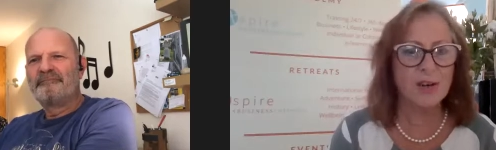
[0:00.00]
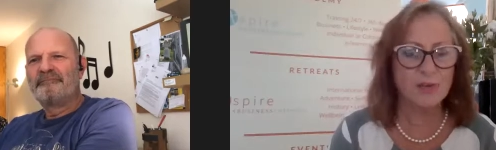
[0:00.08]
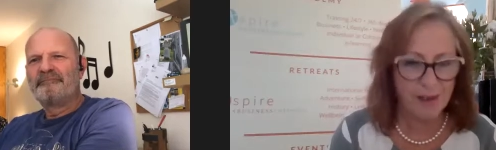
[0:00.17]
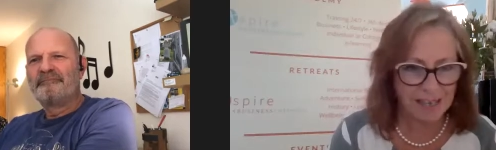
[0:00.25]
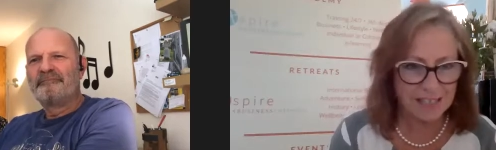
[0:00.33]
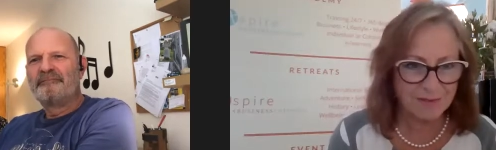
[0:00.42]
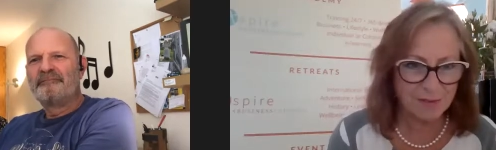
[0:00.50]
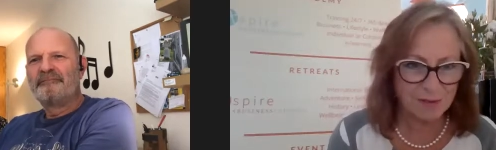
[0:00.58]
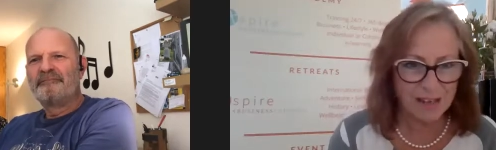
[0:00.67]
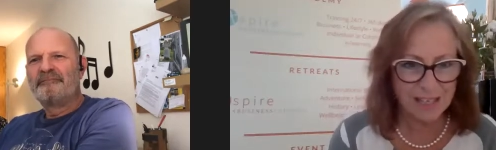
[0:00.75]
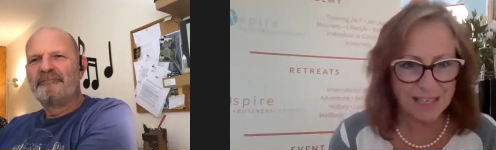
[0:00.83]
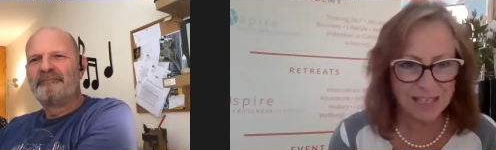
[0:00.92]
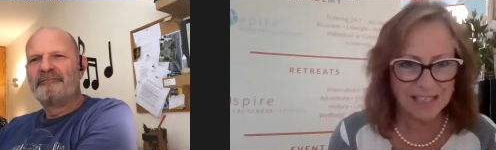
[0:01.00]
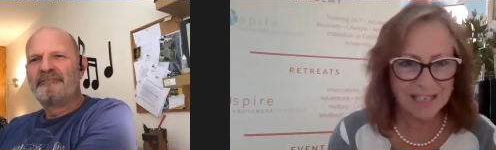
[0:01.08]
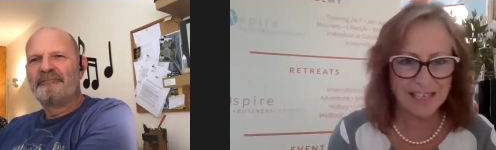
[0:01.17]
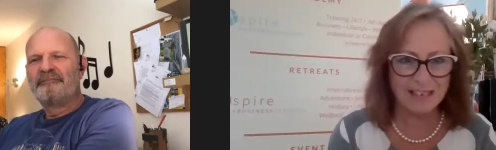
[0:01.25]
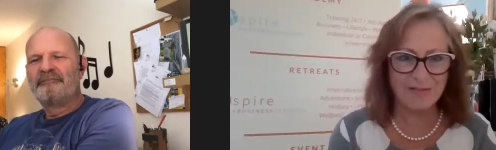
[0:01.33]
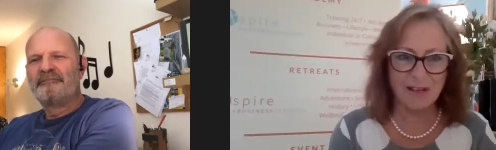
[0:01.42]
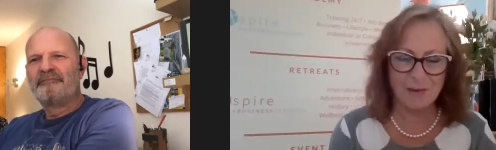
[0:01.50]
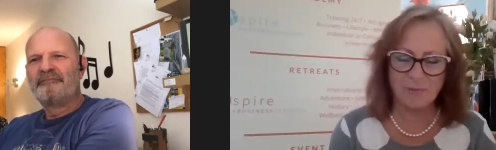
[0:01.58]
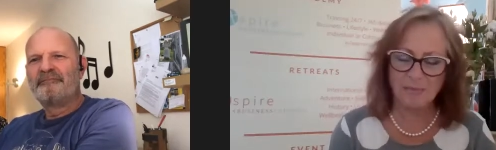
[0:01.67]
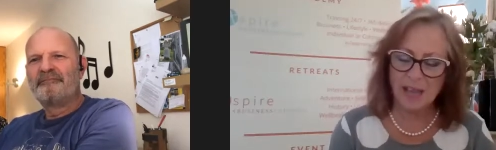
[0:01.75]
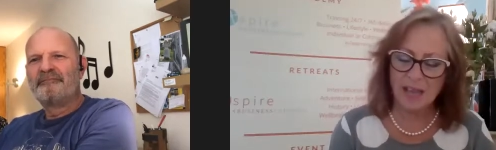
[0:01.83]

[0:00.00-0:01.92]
Speaker 1: the creative director. Let's get it right.